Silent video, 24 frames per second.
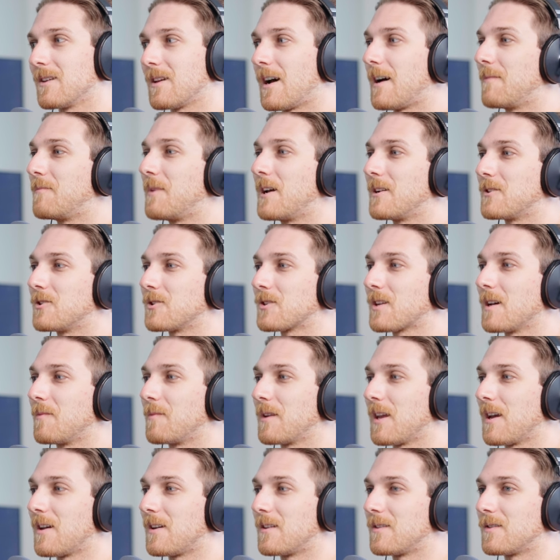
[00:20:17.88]
I'm not just
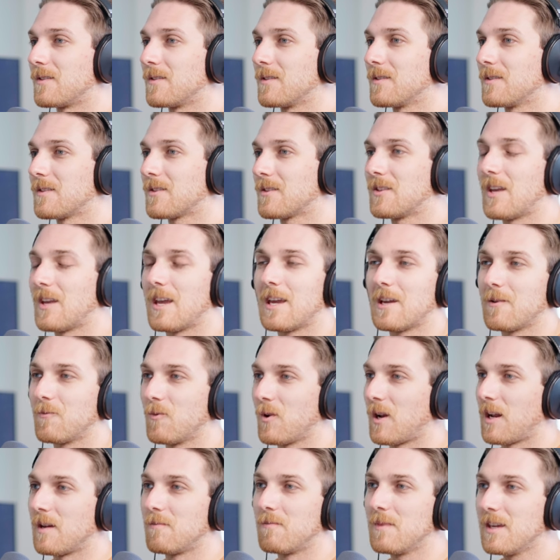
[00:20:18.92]
coming out and saying
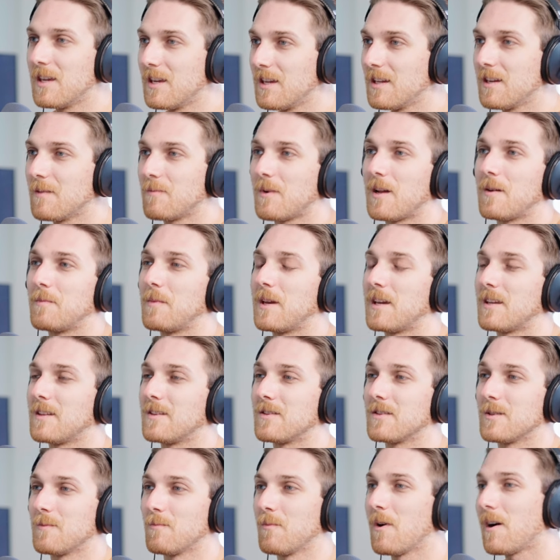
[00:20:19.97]
what I mean. I'm not making
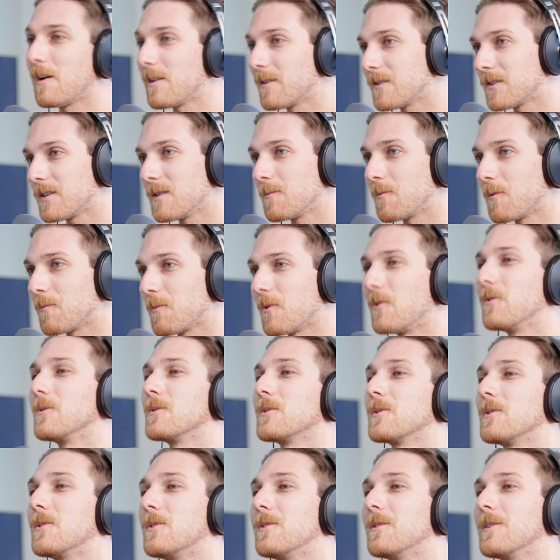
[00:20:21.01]
some policy
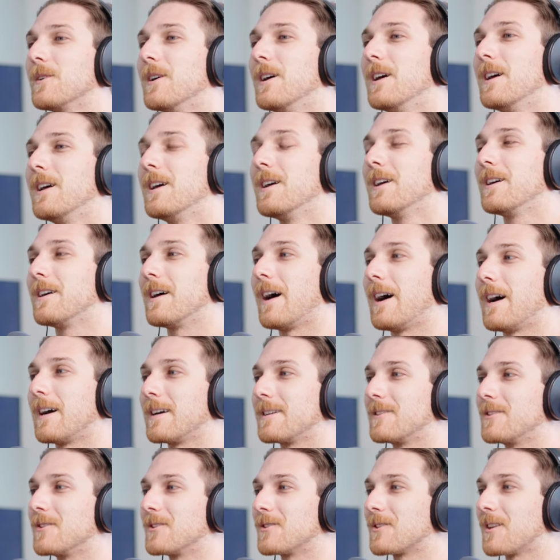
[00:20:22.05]
proposal. I
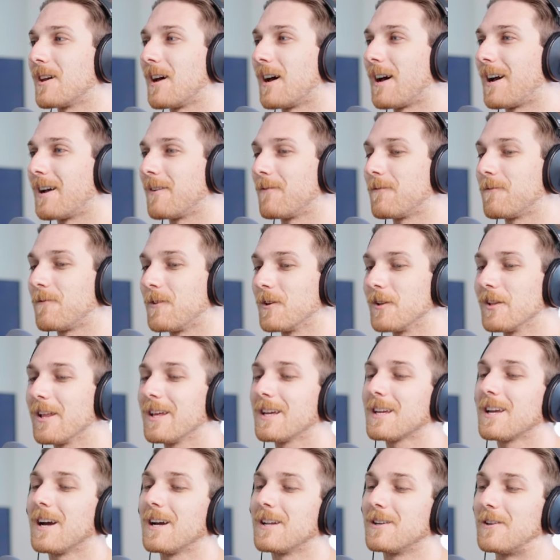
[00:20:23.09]
just I feel
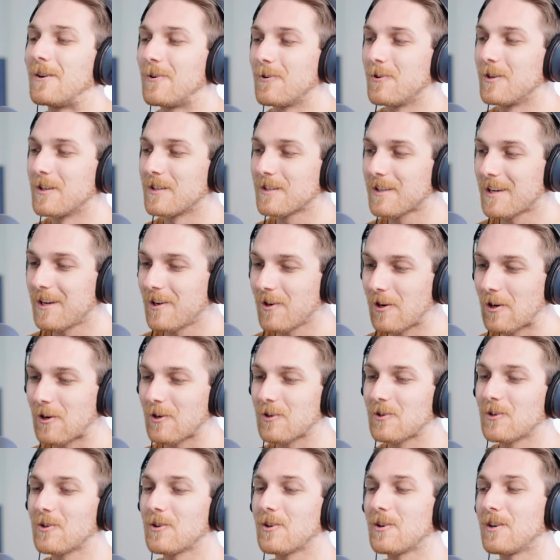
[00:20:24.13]
like I know this
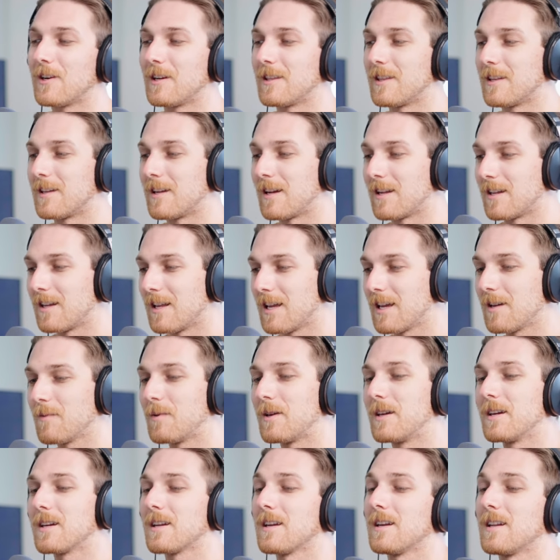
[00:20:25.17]
character and the
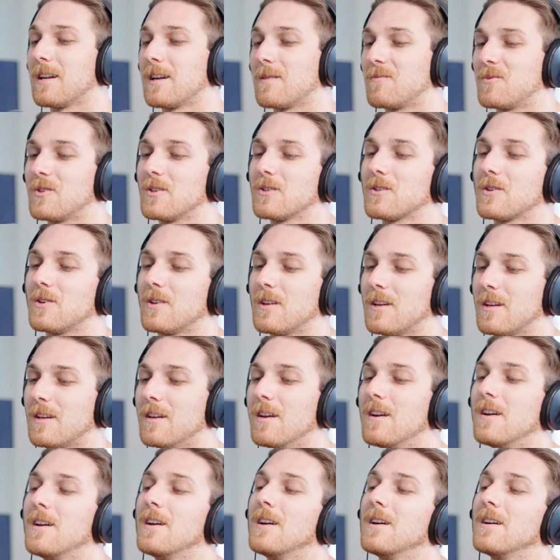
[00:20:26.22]
dynamic and I'm just going to
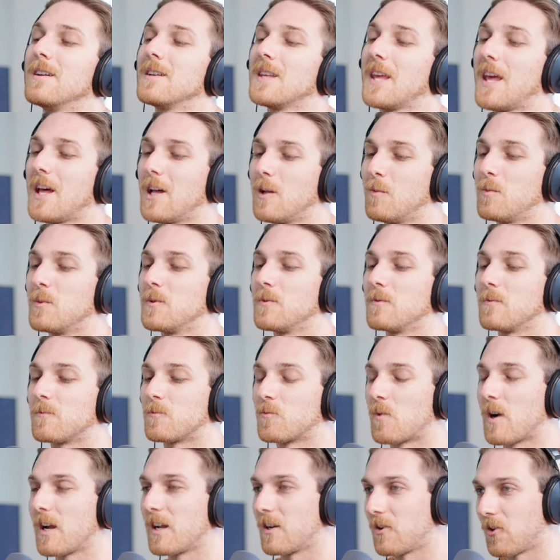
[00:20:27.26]
help
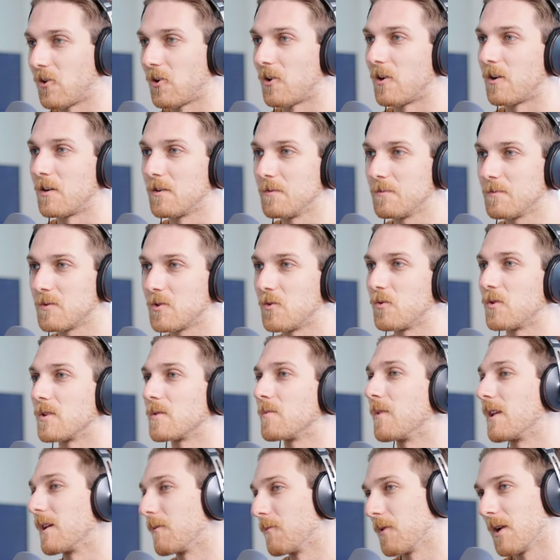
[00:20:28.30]
write her to
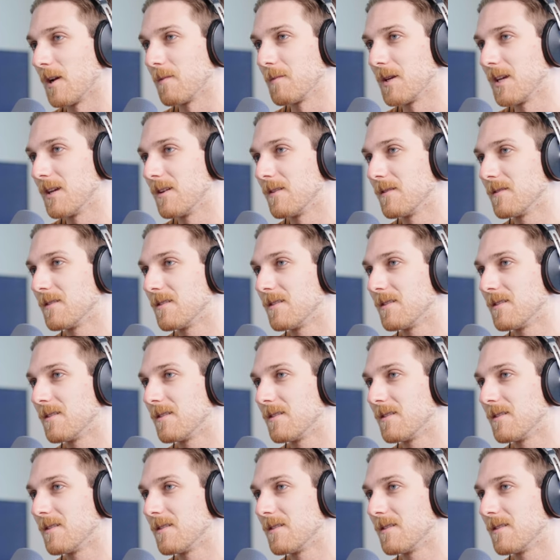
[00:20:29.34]
explain what I mean.